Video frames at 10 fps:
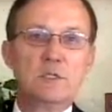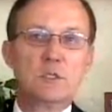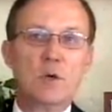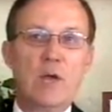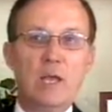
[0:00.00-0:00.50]

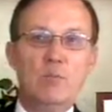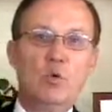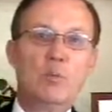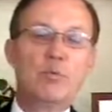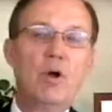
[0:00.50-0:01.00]
So a
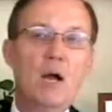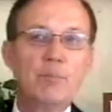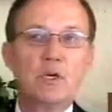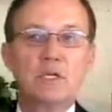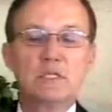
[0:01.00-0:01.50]
more
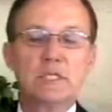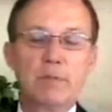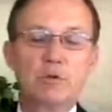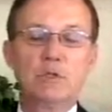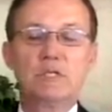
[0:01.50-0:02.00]
proper
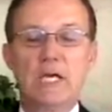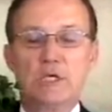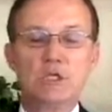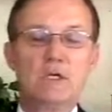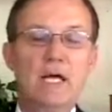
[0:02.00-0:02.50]

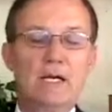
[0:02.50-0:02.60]
conceptualization of